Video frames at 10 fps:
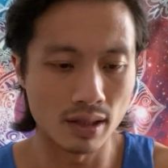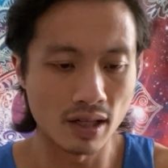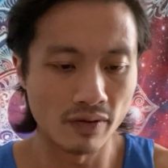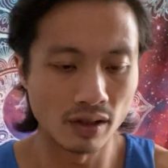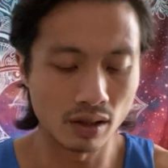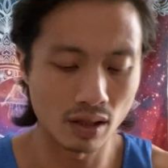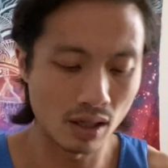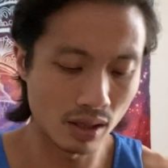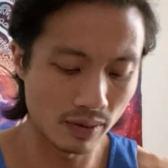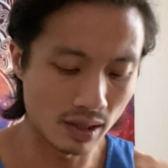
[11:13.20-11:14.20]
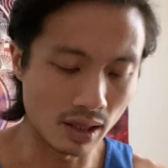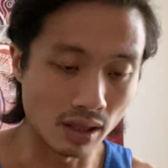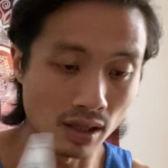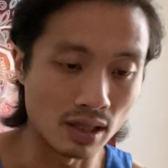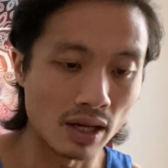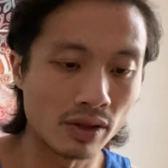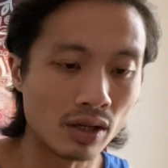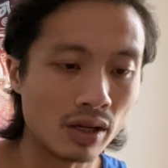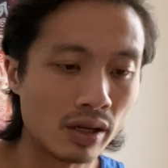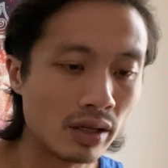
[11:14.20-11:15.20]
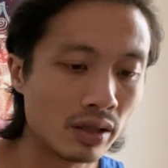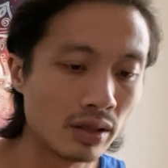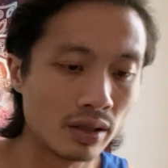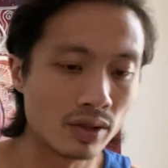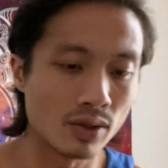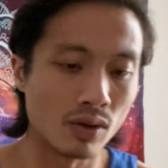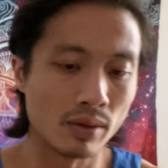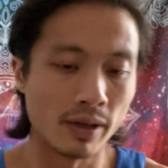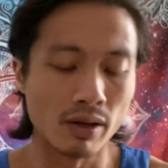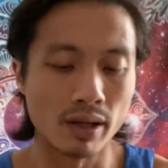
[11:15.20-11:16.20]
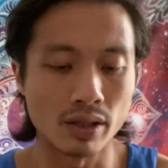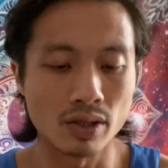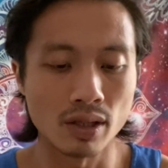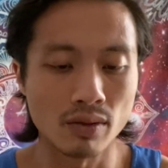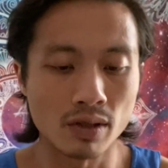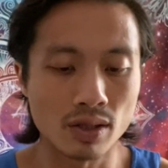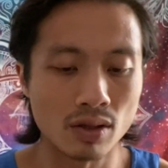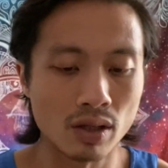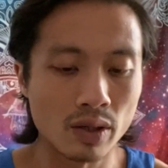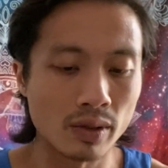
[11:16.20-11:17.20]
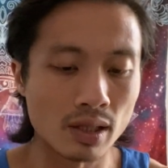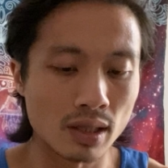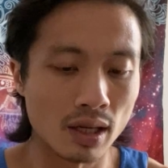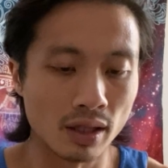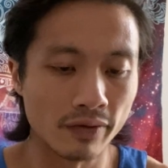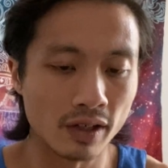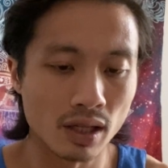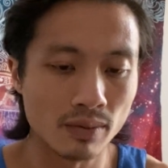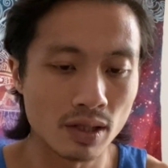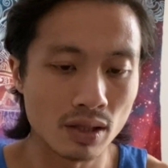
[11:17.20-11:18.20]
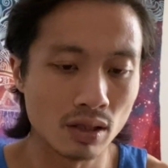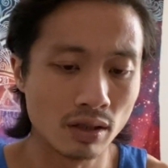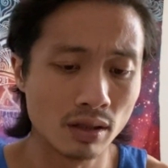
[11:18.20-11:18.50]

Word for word: Seven of Cups and the Death card. Scorpio energy. What's going on with this King of Cups?